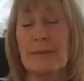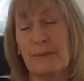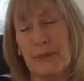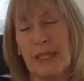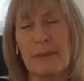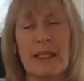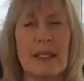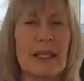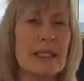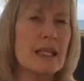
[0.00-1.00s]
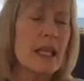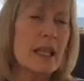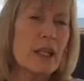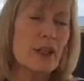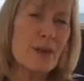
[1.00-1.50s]
same thing I guess,
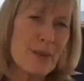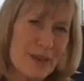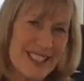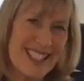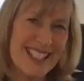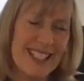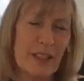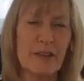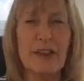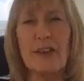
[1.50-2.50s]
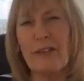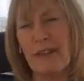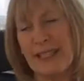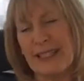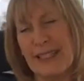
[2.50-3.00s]
that you're not pretty enough, you're not
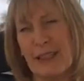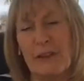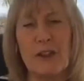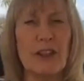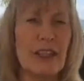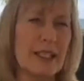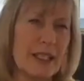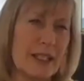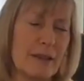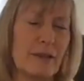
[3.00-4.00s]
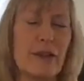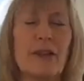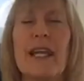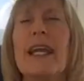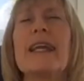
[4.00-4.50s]
fat enough, you're not thin enough, you're not
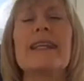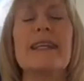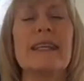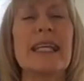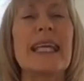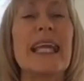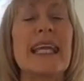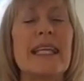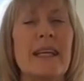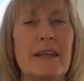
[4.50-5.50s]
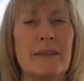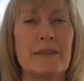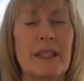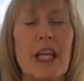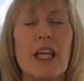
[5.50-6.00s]
anything enough.
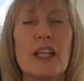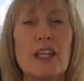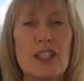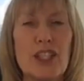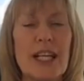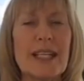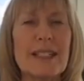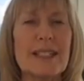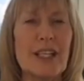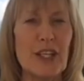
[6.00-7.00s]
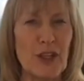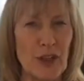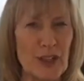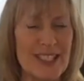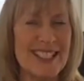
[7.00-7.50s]
You're just
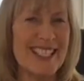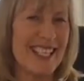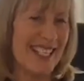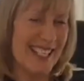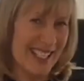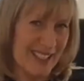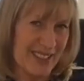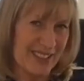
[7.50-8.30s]
not enough.